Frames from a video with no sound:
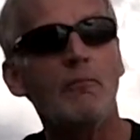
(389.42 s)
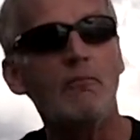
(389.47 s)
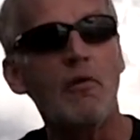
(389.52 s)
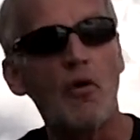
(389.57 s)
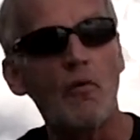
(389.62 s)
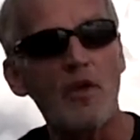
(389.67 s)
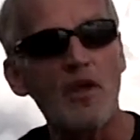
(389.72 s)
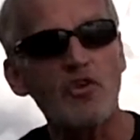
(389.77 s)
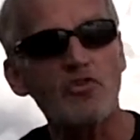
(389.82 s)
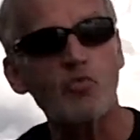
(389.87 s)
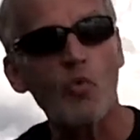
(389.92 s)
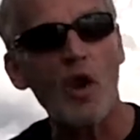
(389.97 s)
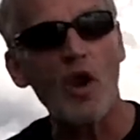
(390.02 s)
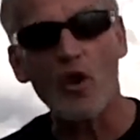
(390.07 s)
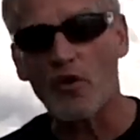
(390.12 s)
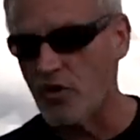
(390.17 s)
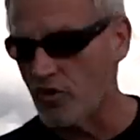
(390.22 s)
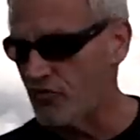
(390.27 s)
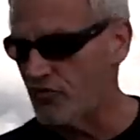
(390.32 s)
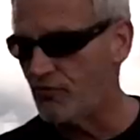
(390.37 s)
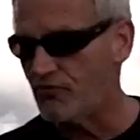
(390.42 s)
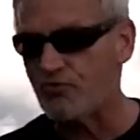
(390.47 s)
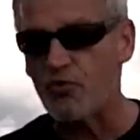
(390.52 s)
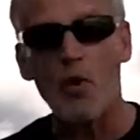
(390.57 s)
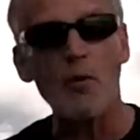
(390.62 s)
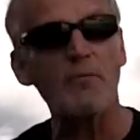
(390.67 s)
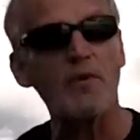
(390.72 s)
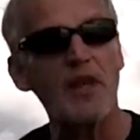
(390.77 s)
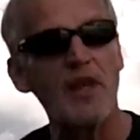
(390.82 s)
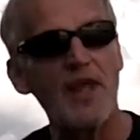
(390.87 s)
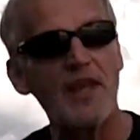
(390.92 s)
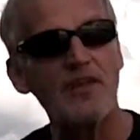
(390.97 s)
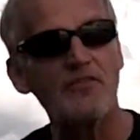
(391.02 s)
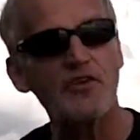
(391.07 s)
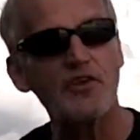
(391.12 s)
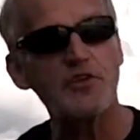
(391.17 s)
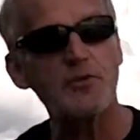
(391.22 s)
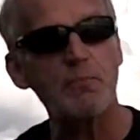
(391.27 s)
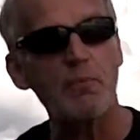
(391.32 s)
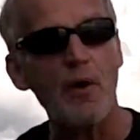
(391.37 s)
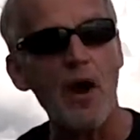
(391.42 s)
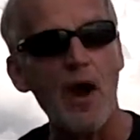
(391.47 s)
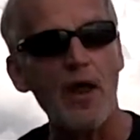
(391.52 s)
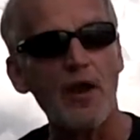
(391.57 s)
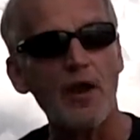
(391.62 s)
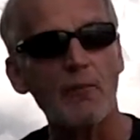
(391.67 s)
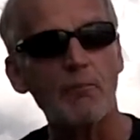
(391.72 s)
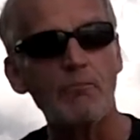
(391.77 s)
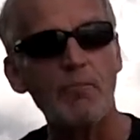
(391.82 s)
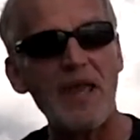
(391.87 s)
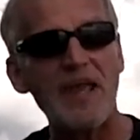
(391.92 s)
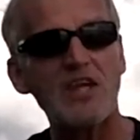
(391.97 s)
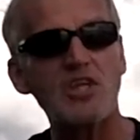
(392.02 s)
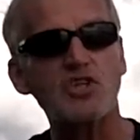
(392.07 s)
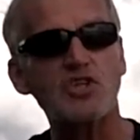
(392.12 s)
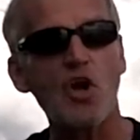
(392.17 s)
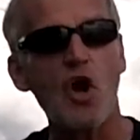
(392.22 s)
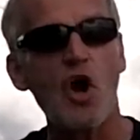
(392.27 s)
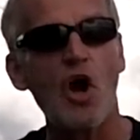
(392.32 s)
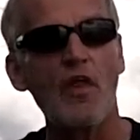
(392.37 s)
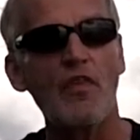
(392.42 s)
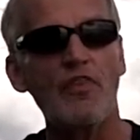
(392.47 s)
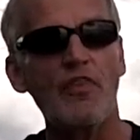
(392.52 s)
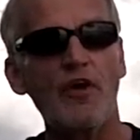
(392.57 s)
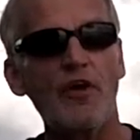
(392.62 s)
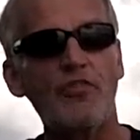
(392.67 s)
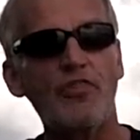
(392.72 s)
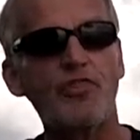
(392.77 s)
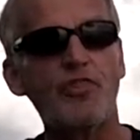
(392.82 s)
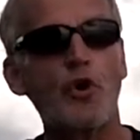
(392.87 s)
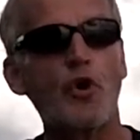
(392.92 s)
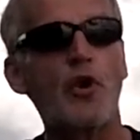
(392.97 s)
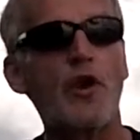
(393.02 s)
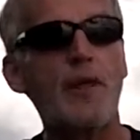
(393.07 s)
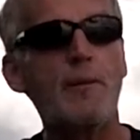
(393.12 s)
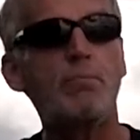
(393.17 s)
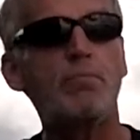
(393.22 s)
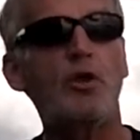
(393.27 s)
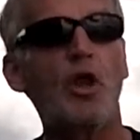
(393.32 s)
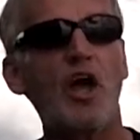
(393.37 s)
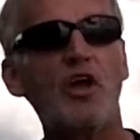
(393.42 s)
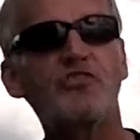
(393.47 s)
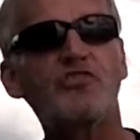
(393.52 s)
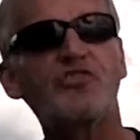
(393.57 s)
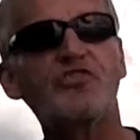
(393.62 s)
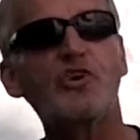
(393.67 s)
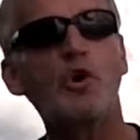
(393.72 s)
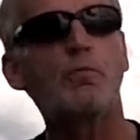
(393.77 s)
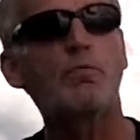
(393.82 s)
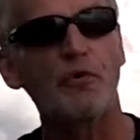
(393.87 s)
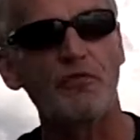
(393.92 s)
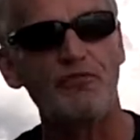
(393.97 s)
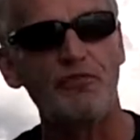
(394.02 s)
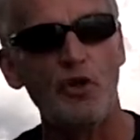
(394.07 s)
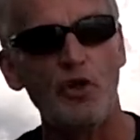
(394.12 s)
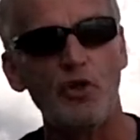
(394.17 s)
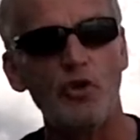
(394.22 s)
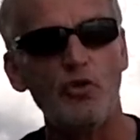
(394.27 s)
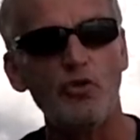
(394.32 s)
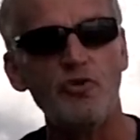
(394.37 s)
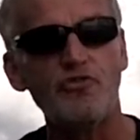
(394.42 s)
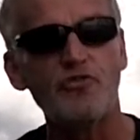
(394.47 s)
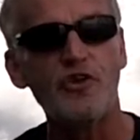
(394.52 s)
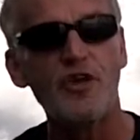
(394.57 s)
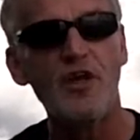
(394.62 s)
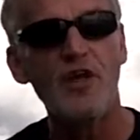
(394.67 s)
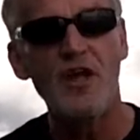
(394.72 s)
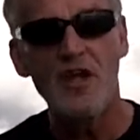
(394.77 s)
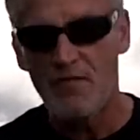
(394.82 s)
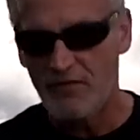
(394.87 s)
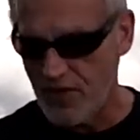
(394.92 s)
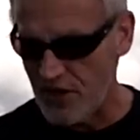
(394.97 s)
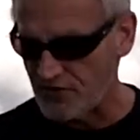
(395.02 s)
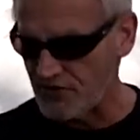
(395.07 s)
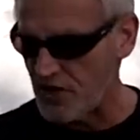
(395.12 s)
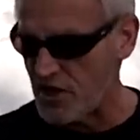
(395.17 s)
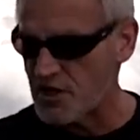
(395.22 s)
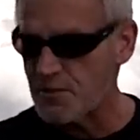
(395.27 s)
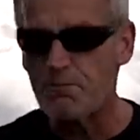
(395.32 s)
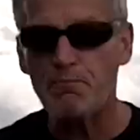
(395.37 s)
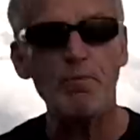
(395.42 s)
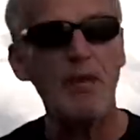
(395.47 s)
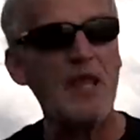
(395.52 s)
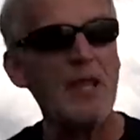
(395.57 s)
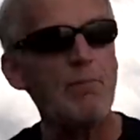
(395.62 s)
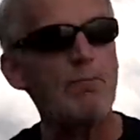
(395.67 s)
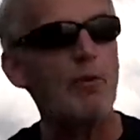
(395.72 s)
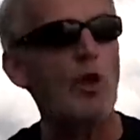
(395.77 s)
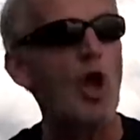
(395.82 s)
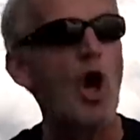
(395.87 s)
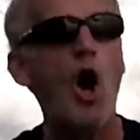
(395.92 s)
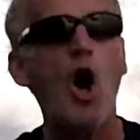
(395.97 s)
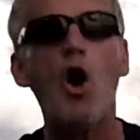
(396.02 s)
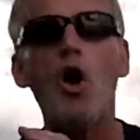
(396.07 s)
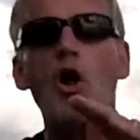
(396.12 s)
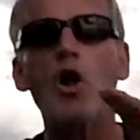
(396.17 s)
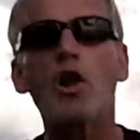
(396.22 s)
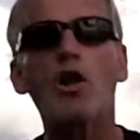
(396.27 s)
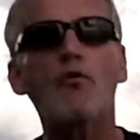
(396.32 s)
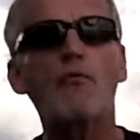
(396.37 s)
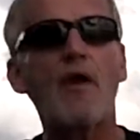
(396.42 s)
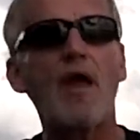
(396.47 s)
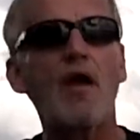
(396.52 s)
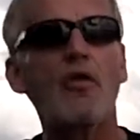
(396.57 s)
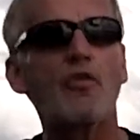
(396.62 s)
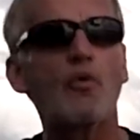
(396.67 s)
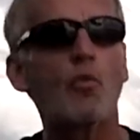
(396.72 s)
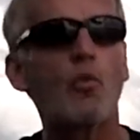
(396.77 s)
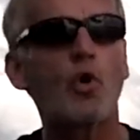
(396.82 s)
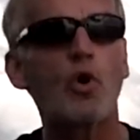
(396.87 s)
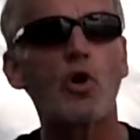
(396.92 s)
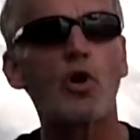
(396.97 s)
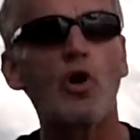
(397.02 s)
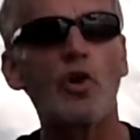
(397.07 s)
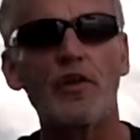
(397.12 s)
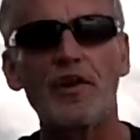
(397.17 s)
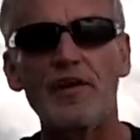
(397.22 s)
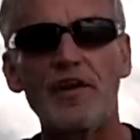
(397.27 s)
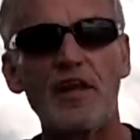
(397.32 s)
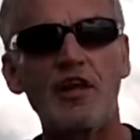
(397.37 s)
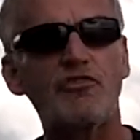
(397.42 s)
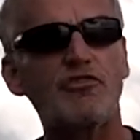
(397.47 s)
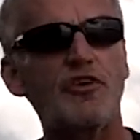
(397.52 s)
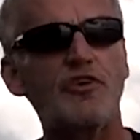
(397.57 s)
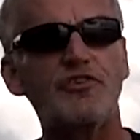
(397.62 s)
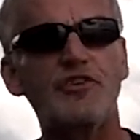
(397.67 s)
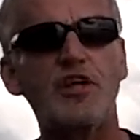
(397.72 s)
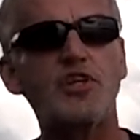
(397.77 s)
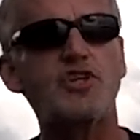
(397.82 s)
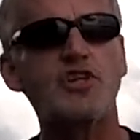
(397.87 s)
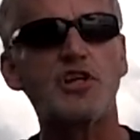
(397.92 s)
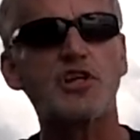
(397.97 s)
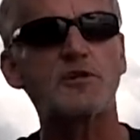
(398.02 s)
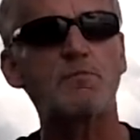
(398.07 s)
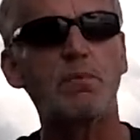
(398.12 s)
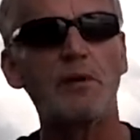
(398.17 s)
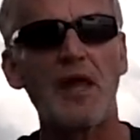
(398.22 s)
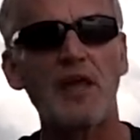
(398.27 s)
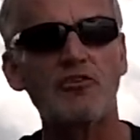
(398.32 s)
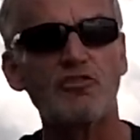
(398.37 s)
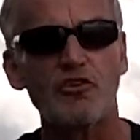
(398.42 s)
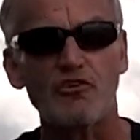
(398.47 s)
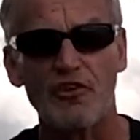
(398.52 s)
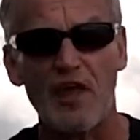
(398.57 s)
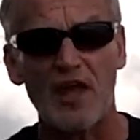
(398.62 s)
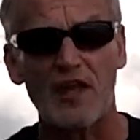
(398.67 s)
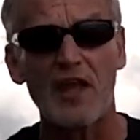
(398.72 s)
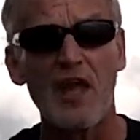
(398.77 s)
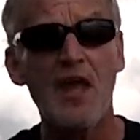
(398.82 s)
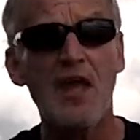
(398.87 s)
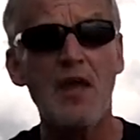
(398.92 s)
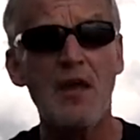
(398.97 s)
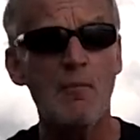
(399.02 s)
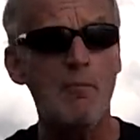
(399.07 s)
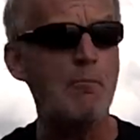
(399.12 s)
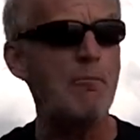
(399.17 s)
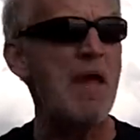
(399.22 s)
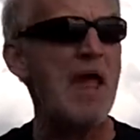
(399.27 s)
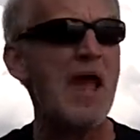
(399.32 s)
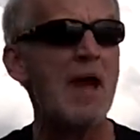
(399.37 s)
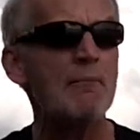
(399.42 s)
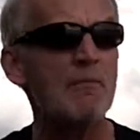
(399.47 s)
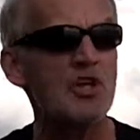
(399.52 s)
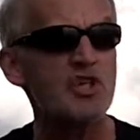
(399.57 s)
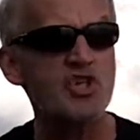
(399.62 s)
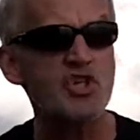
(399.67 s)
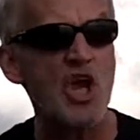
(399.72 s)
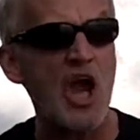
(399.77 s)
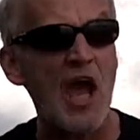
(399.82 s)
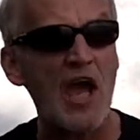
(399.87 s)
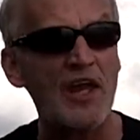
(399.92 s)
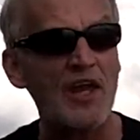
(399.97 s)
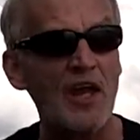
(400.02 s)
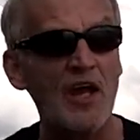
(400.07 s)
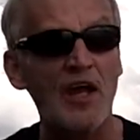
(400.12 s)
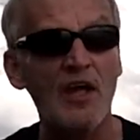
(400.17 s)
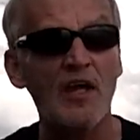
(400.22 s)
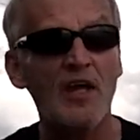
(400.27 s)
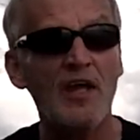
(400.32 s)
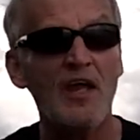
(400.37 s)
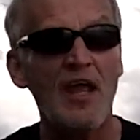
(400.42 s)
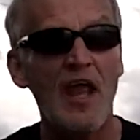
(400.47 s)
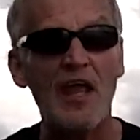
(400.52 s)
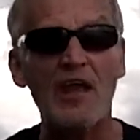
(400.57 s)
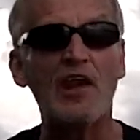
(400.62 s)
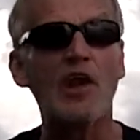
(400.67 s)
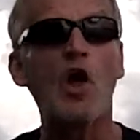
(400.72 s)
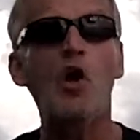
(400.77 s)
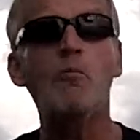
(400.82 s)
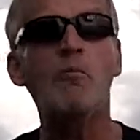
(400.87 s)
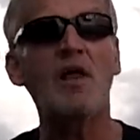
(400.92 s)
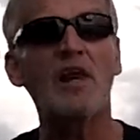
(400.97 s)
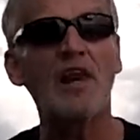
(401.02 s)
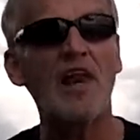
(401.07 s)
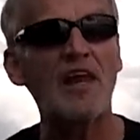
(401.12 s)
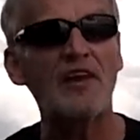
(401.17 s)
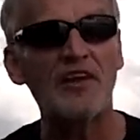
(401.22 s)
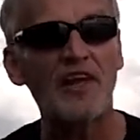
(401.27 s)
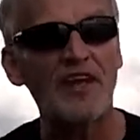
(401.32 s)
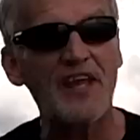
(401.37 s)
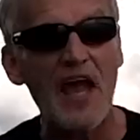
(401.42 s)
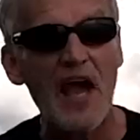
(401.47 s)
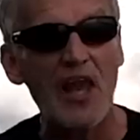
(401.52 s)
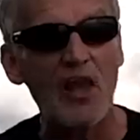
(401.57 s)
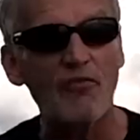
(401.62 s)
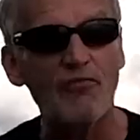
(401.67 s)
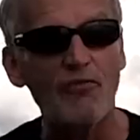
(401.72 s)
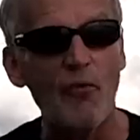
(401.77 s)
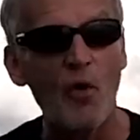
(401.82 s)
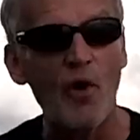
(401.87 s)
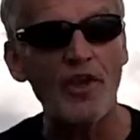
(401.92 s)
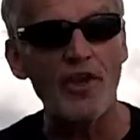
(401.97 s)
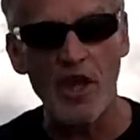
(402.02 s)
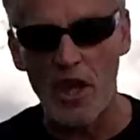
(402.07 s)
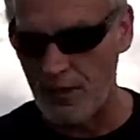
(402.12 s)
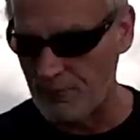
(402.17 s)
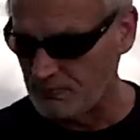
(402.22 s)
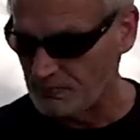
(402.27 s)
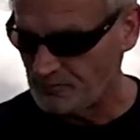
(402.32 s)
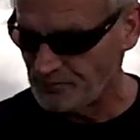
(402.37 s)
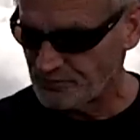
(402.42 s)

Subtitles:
Maurice Wareness formulated this product based on the 30-plus superfoods that these people all around the world in these indigenous places like Bama, China, and Loma Linda, California,